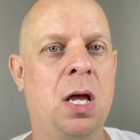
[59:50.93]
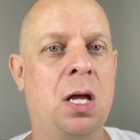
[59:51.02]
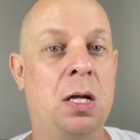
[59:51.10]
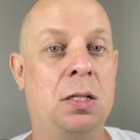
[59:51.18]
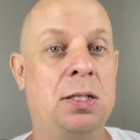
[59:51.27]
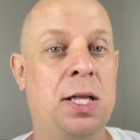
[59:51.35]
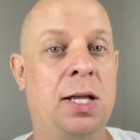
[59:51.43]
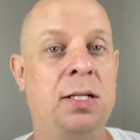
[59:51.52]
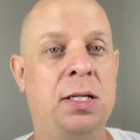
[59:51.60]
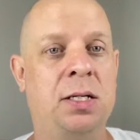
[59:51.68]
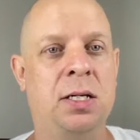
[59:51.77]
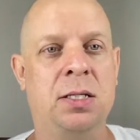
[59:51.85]

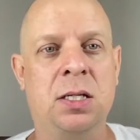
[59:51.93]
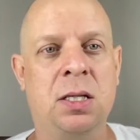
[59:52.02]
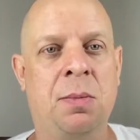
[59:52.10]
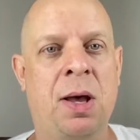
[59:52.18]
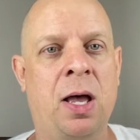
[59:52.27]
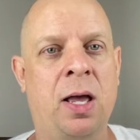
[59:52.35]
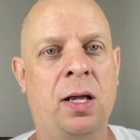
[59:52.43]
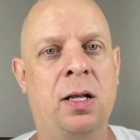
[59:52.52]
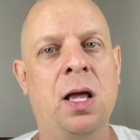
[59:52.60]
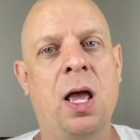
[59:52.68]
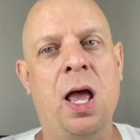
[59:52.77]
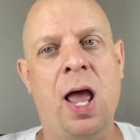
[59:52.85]
contentedness in the mind
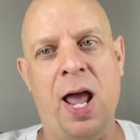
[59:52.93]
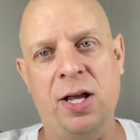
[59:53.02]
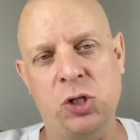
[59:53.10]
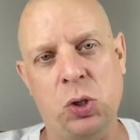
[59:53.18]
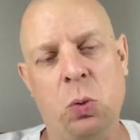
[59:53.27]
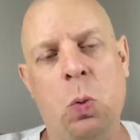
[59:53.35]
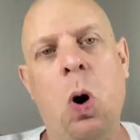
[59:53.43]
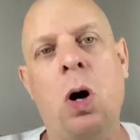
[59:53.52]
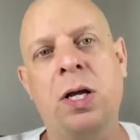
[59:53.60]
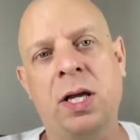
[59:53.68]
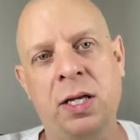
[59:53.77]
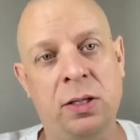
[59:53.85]
as you're
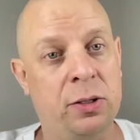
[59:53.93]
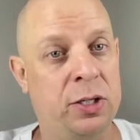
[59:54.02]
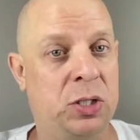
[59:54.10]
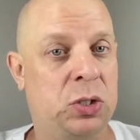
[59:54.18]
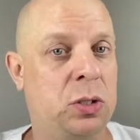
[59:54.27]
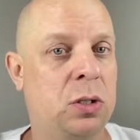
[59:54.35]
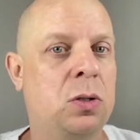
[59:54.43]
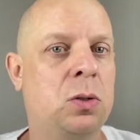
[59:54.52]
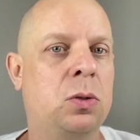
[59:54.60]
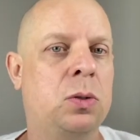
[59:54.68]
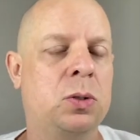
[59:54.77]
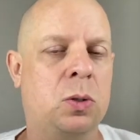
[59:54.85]
walking either in
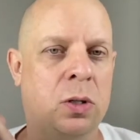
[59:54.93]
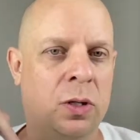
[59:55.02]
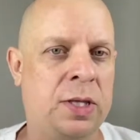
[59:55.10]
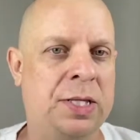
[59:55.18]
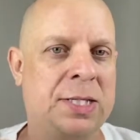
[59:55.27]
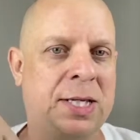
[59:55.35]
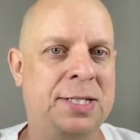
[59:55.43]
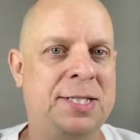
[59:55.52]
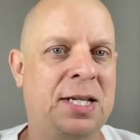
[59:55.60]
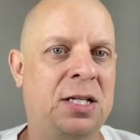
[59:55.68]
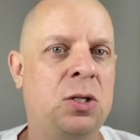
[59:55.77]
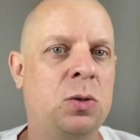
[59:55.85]
circles or on this
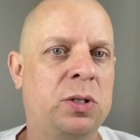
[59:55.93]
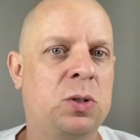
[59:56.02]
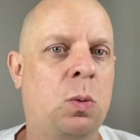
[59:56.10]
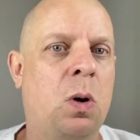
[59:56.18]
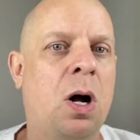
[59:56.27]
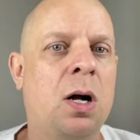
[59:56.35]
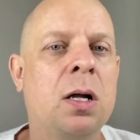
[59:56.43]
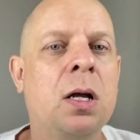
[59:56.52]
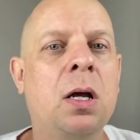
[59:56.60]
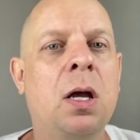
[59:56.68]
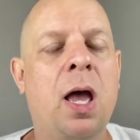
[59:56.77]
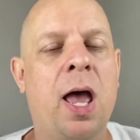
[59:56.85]
continuous walk
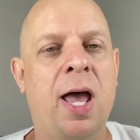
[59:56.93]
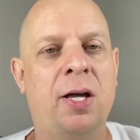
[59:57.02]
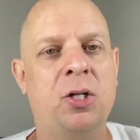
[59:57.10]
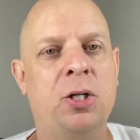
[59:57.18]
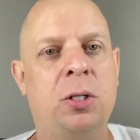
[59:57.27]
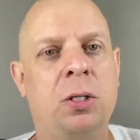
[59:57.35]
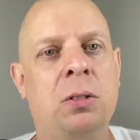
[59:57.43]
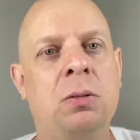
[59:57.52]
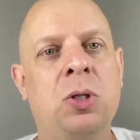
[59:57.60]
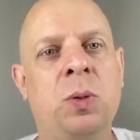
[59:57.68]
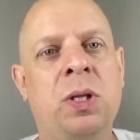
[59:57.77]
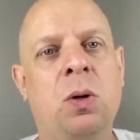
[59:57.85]
as you're
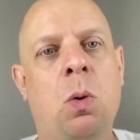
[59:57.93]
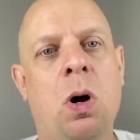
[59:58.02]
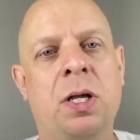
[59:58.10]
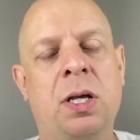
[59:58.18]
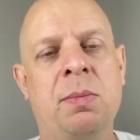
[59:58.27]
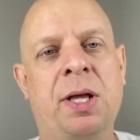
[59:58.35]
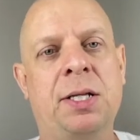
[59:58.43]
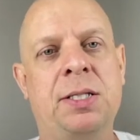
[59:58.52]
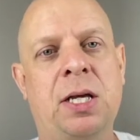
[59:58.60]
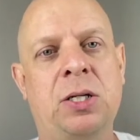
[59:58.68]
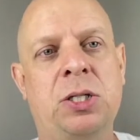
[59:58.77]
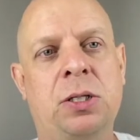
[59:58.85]
doing the walking
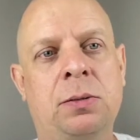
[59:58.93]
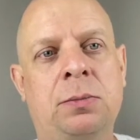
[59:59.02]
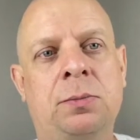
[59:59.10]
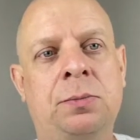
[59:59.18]
meditation.